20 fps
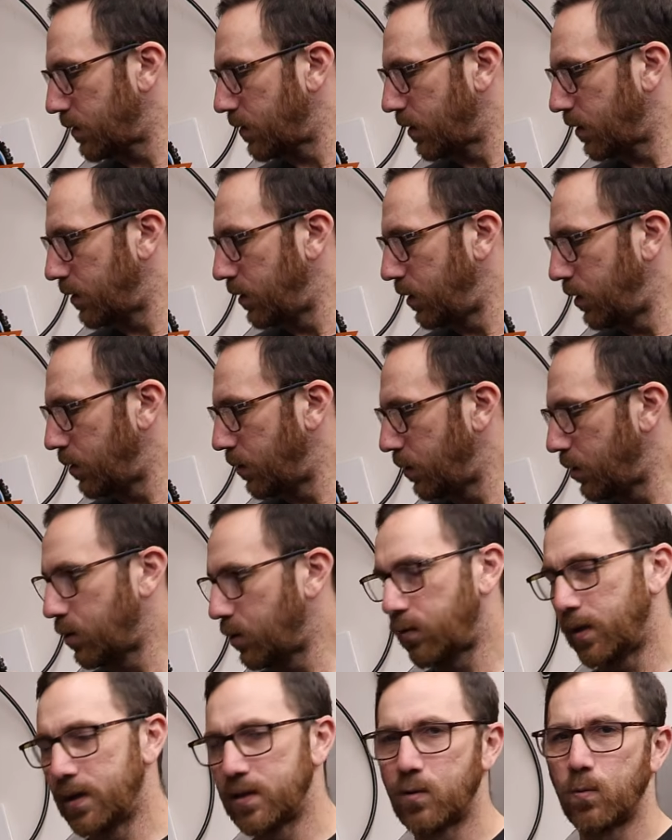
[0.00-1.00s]
a
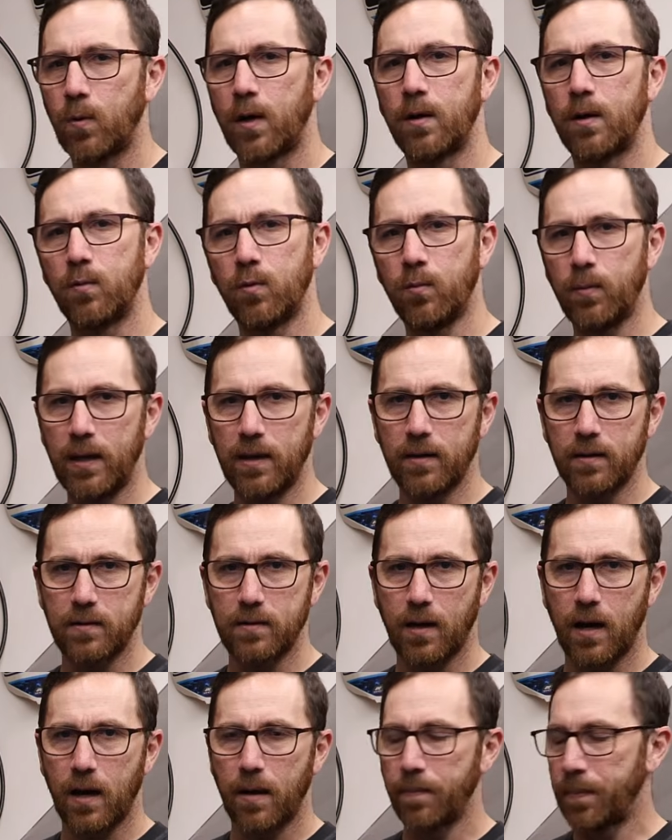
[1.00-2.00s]
good reason why it would be in the
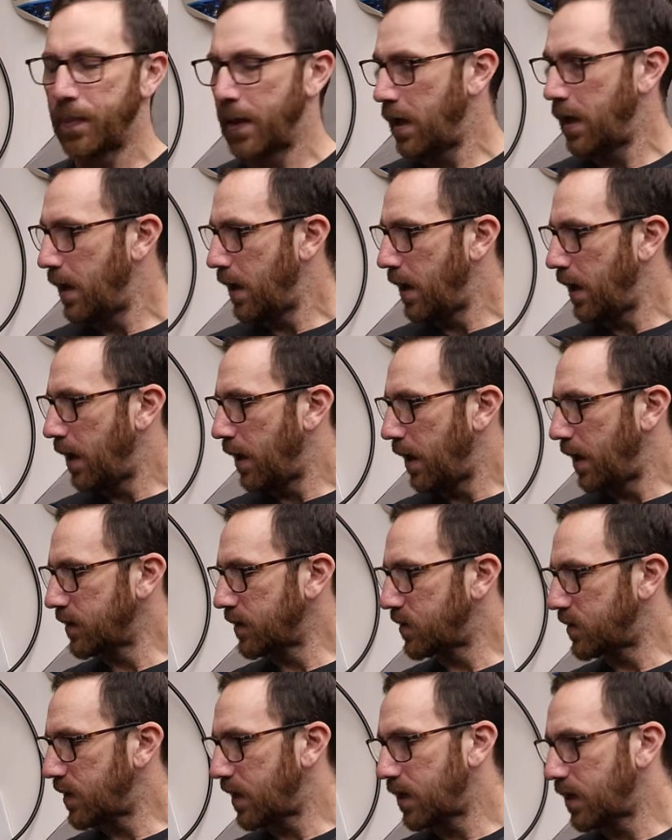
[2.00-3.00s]
top.
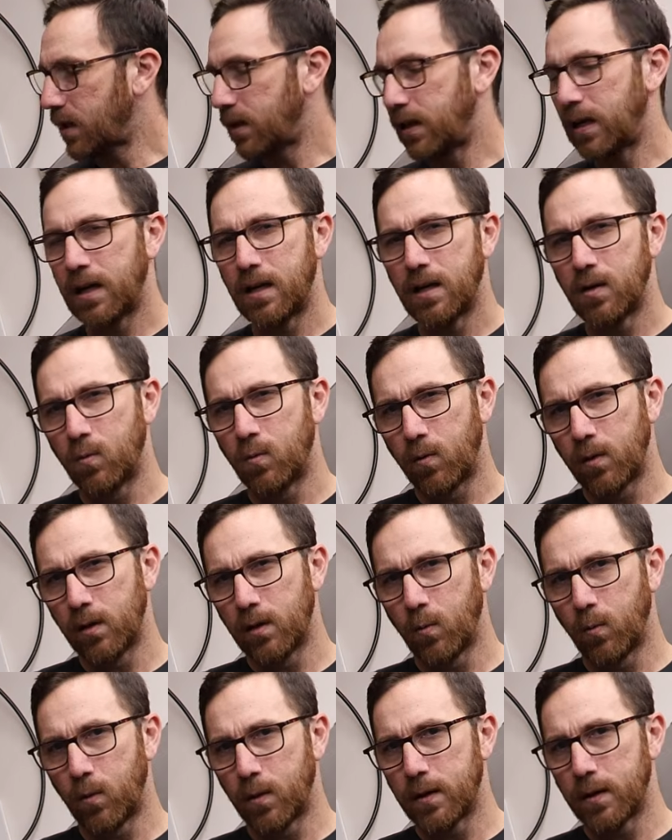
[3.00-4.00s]
Aesthetically, I didn't
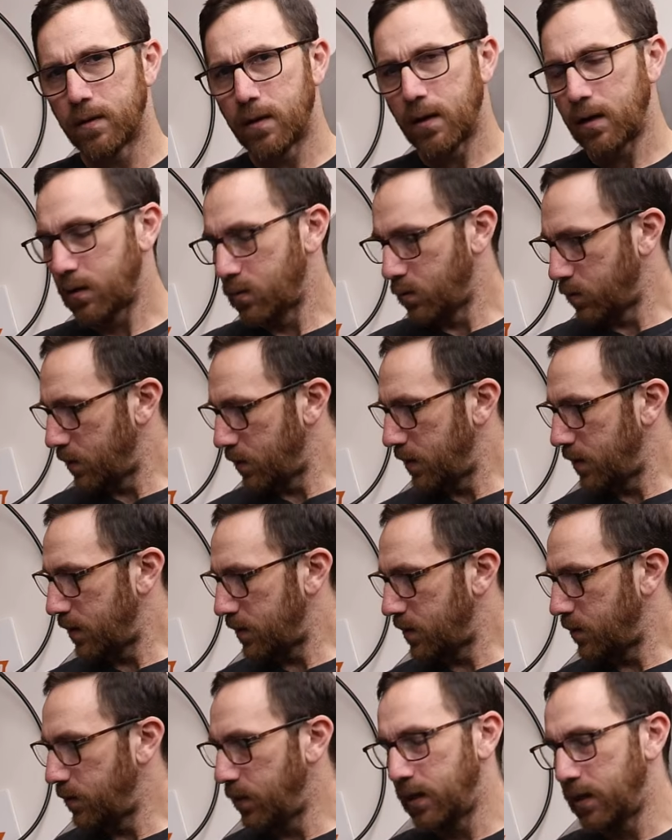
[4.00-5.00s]
really want it there. I wanted
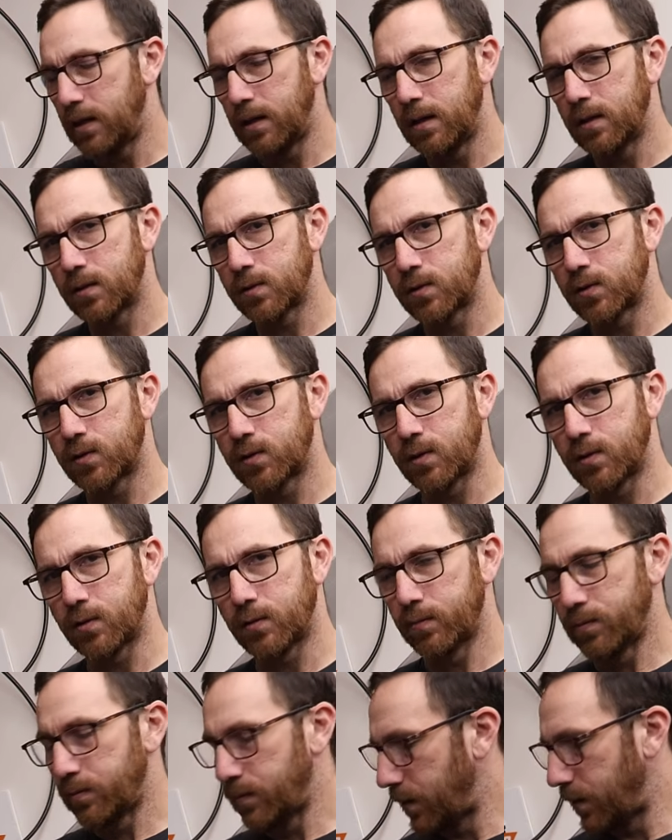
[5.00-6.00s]
it to be here,
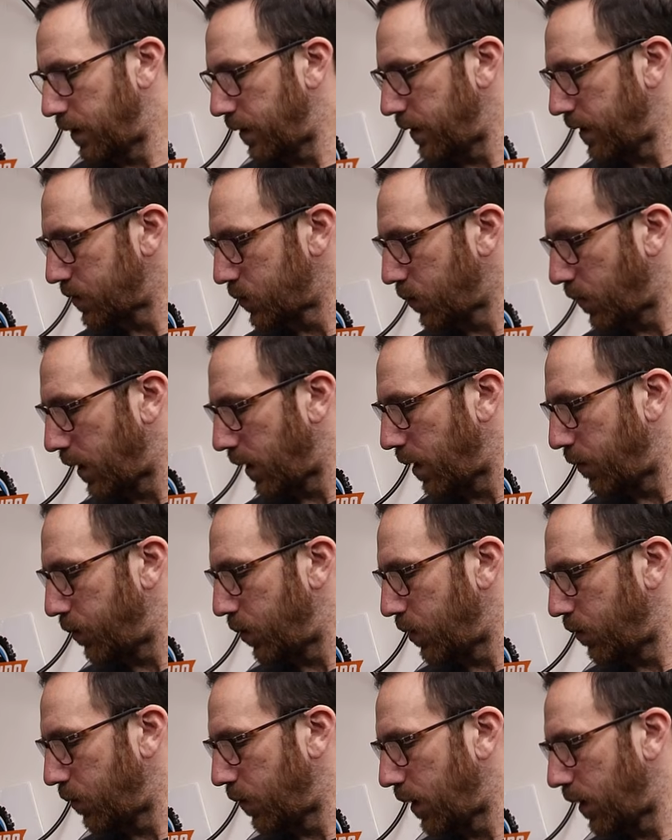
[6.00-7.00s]
so that's why I
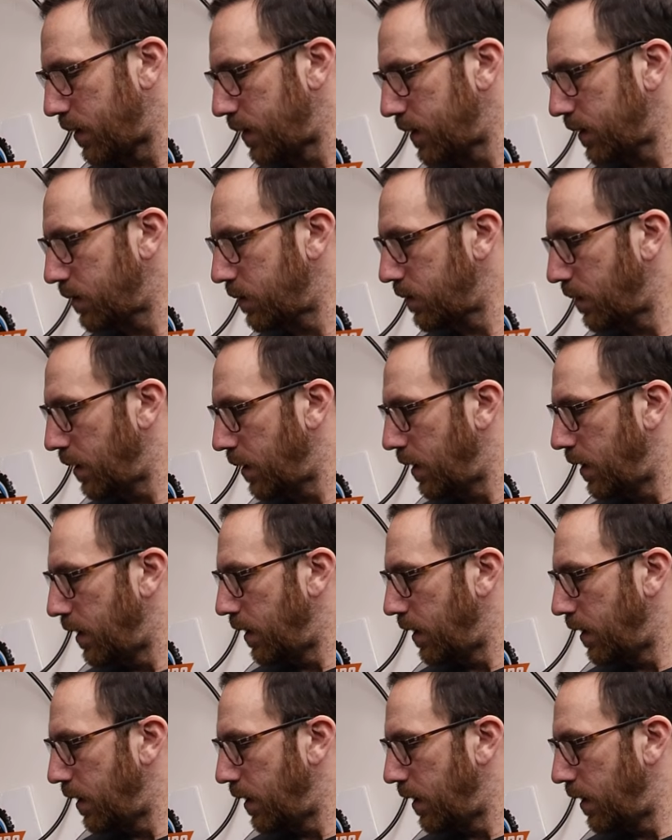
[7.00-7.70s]
put it where I did.